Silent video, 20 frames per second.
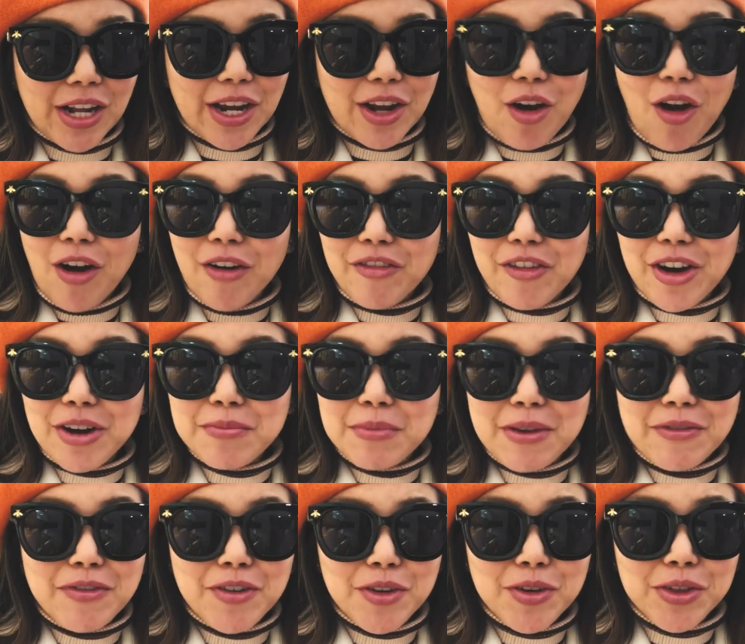like offering me
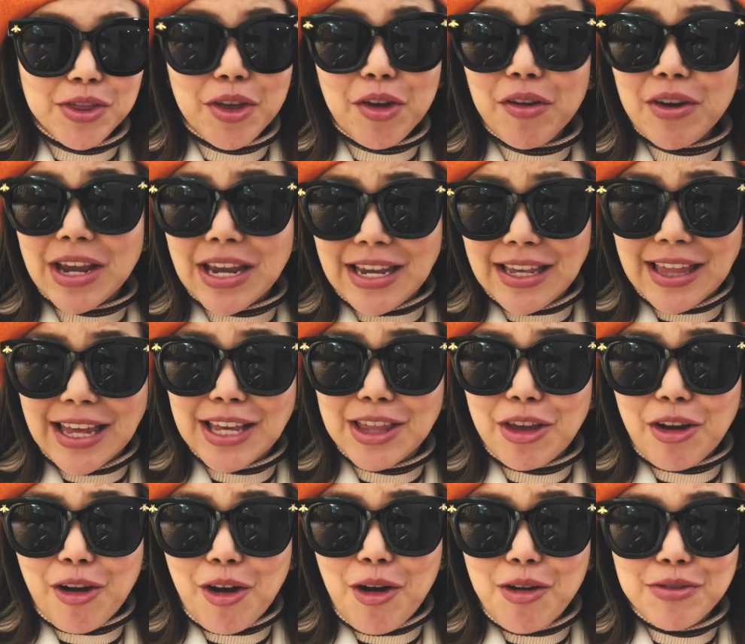food. They're eating
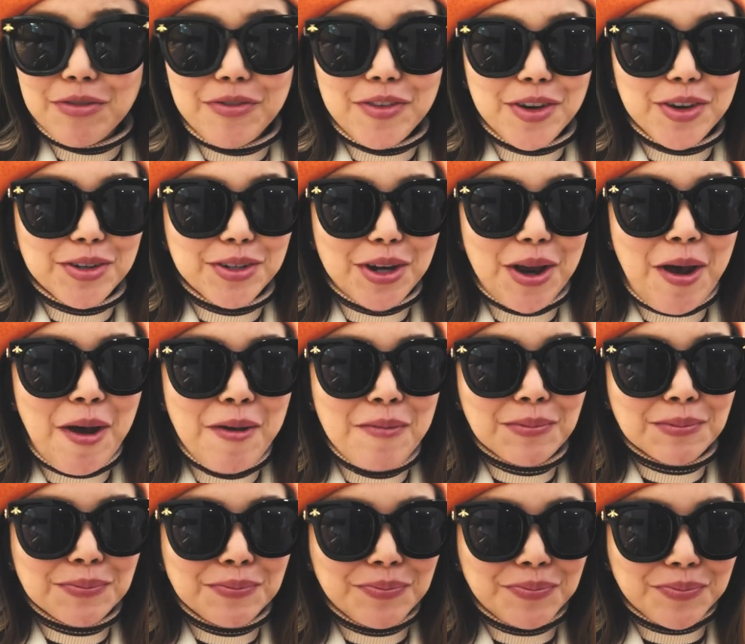their own food.
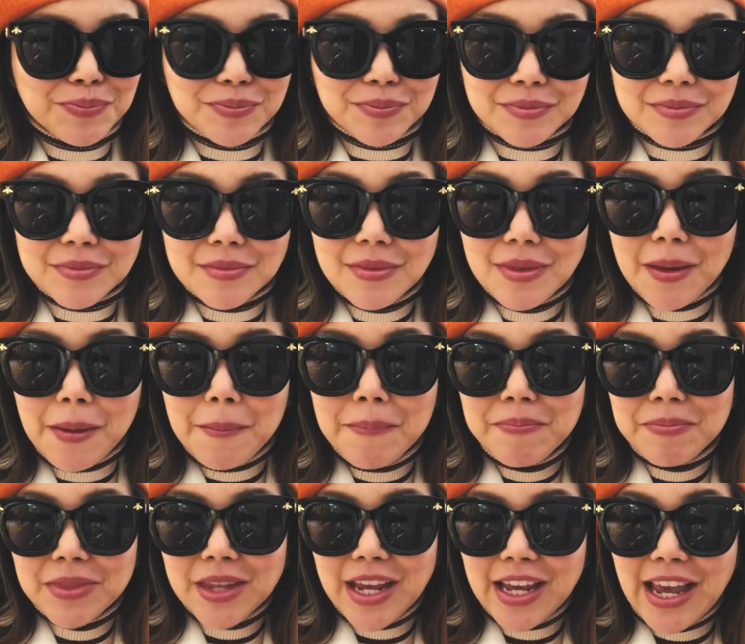
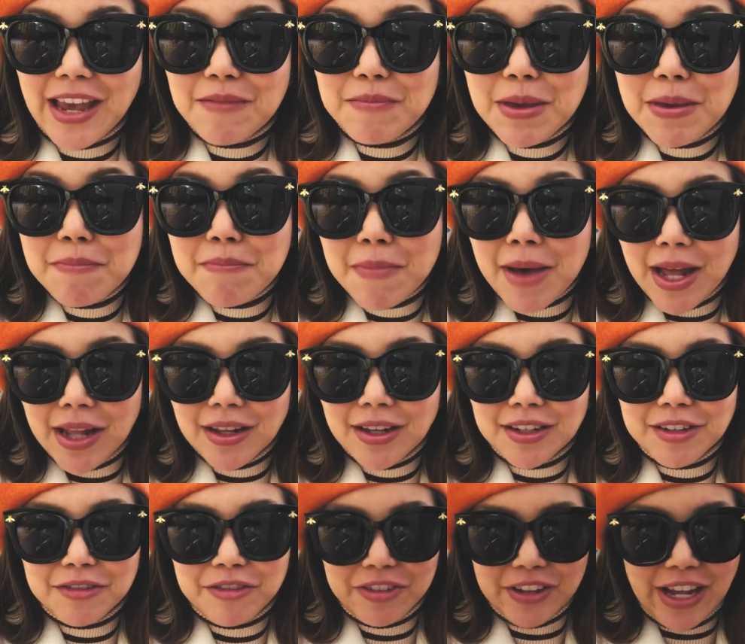It gave me
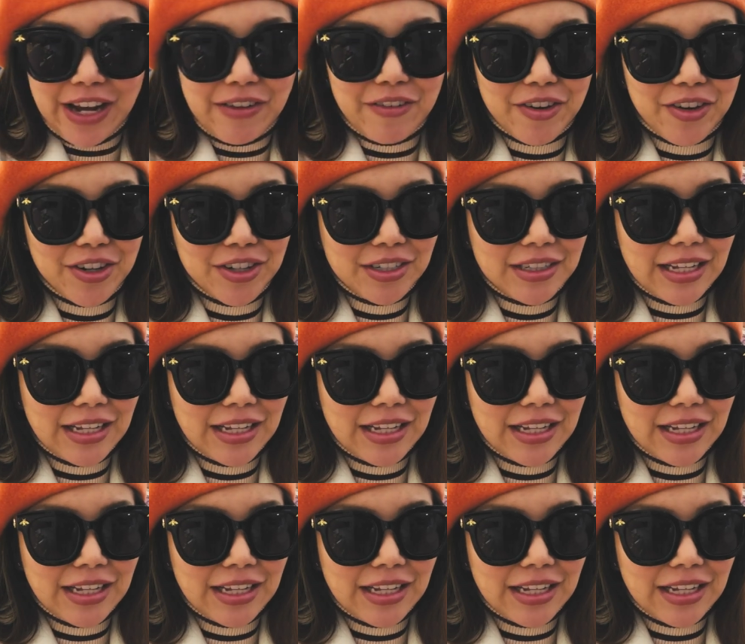melon flavored,